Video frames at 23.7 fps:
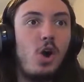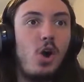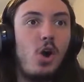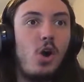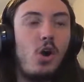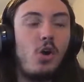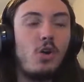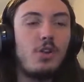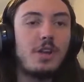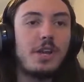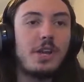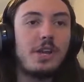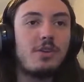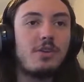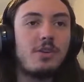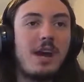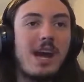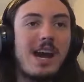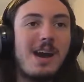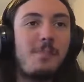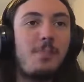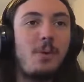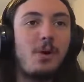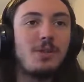Holy
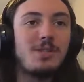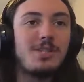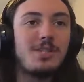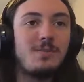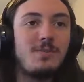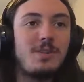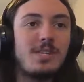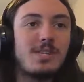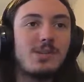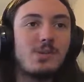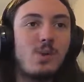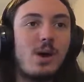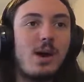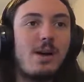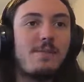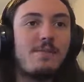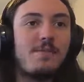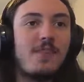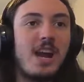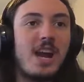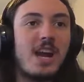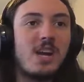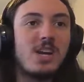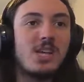crap, ultimate swamp
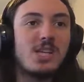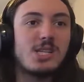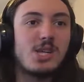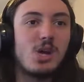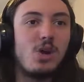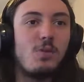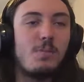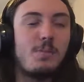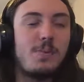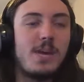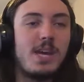fire is OP.